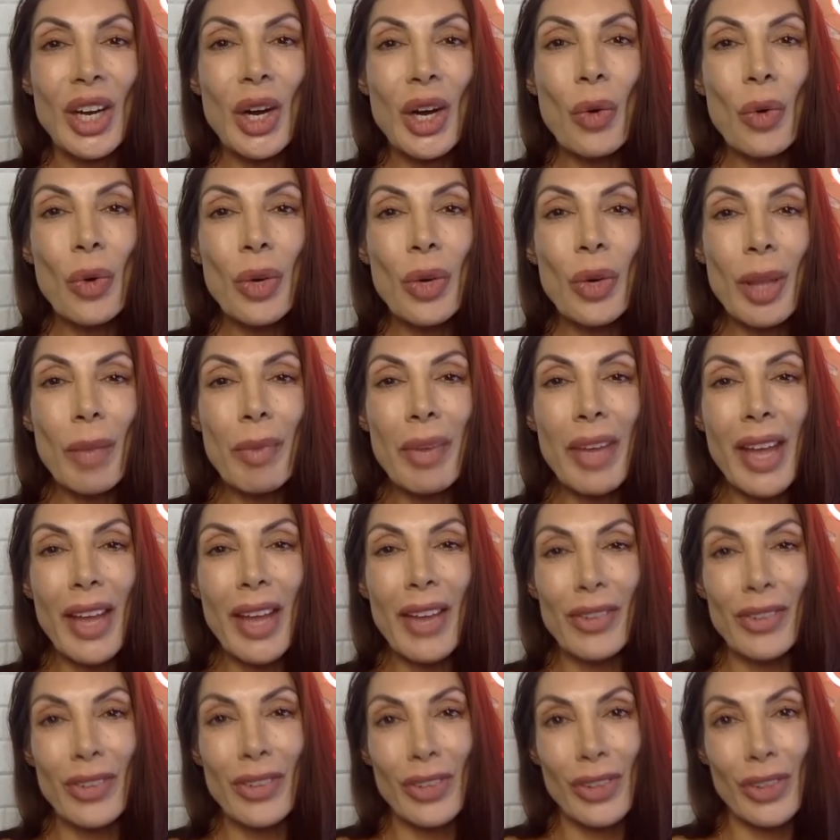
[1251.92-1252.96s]
well, let me
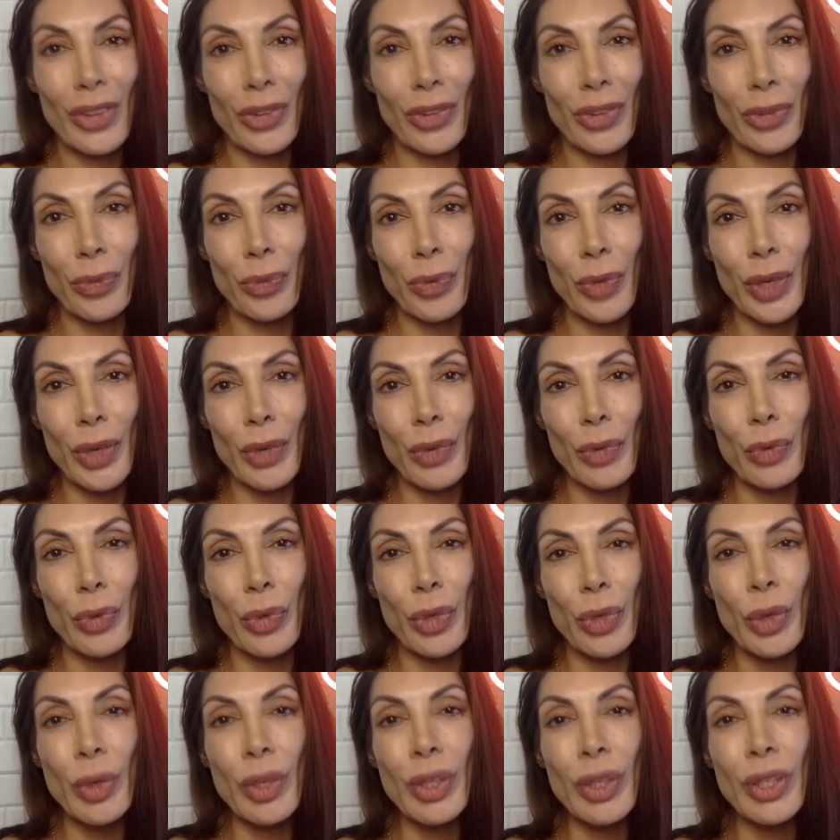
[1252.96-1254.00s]
ask you this: What
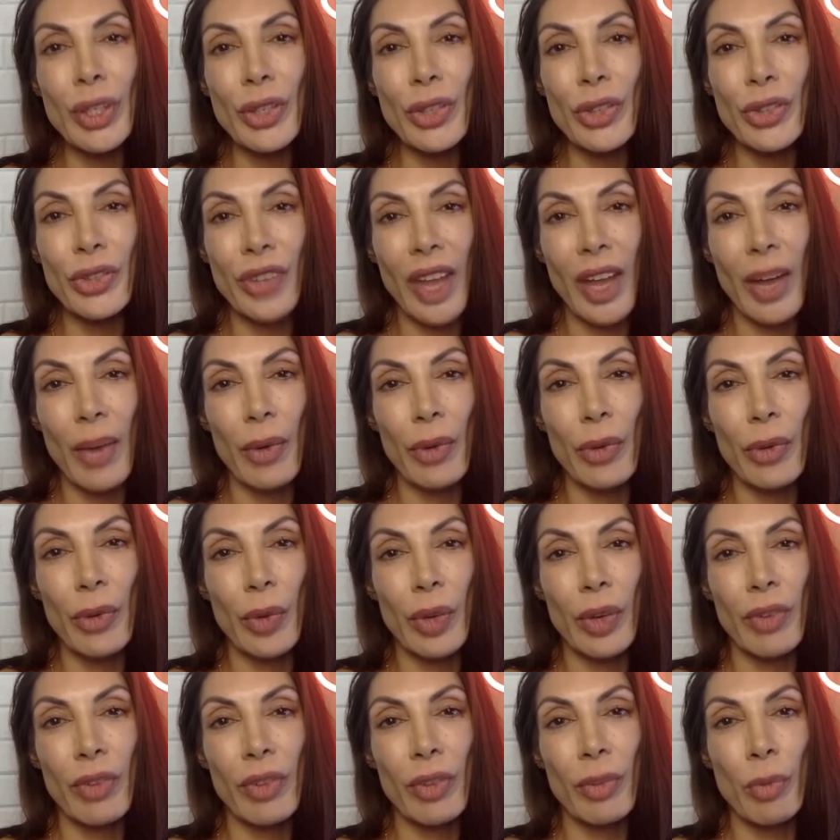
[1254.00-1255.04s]
who would you say was
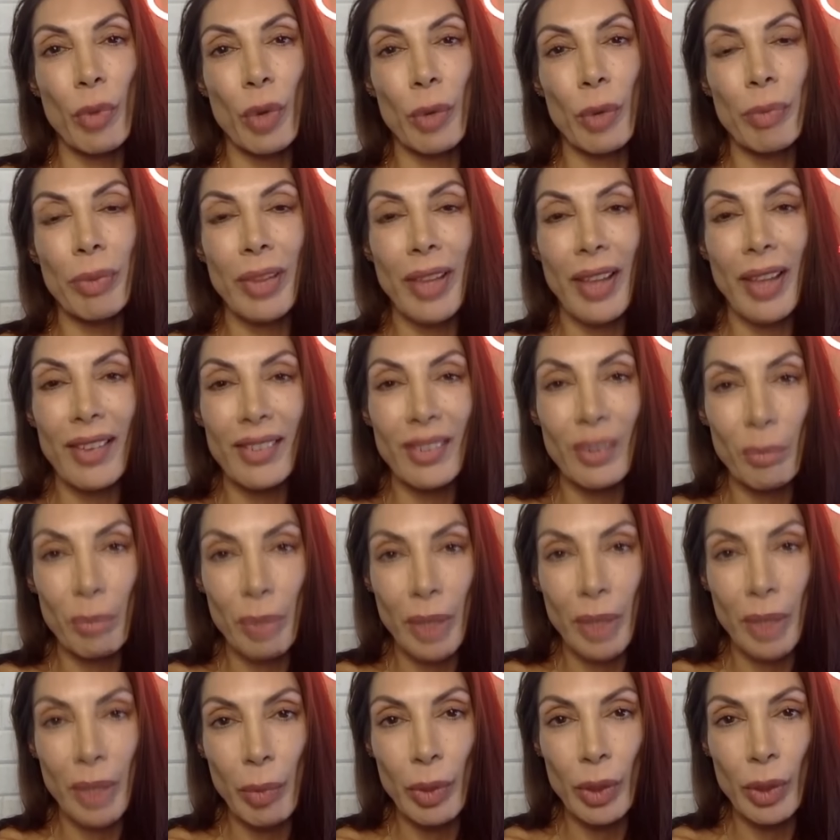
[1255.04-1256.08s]
one of the more pleasant
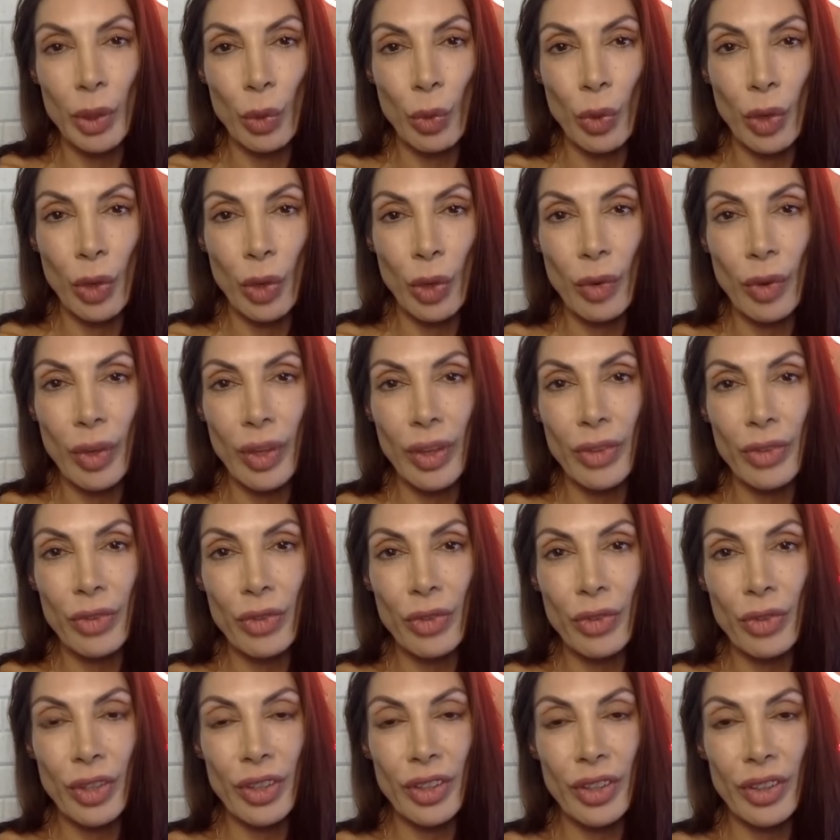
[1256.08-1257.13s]
people to work with
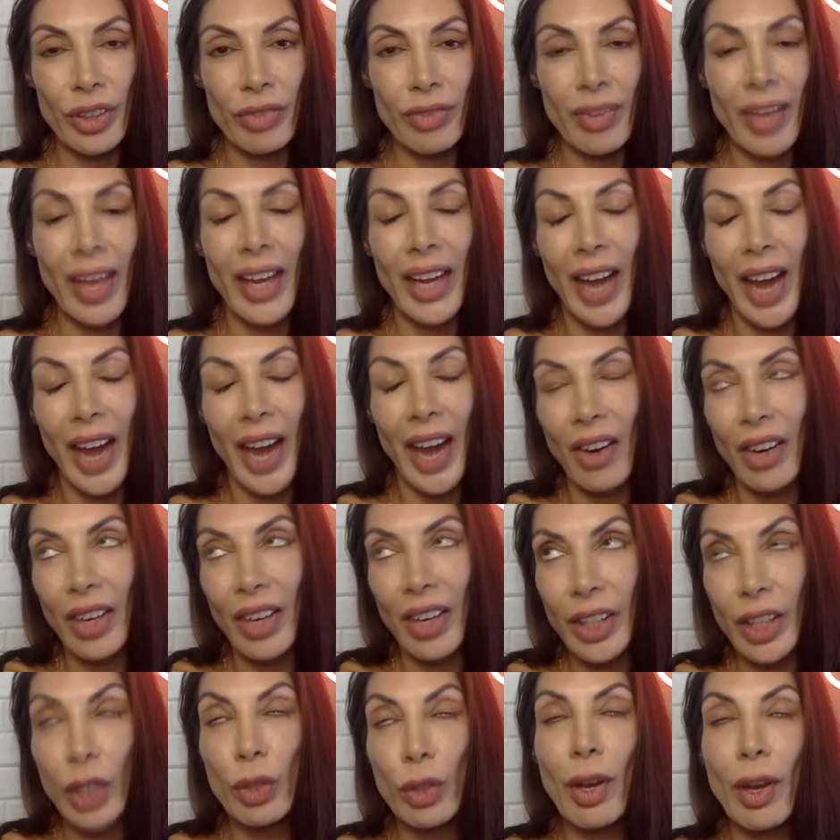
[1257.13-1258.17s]
during that era
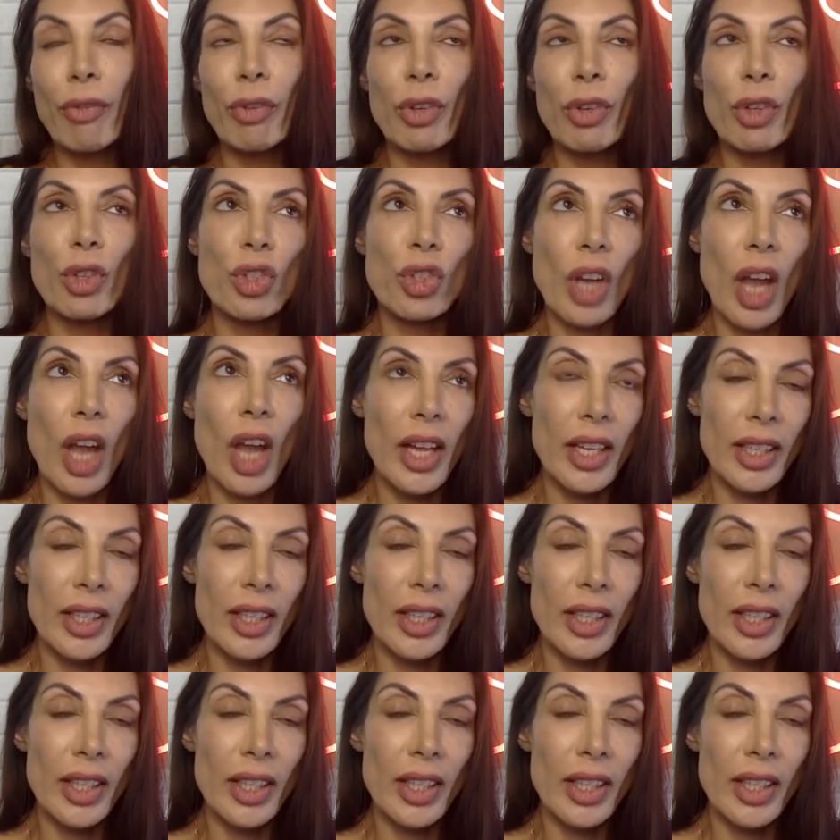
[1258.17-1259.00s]
that you ever shot?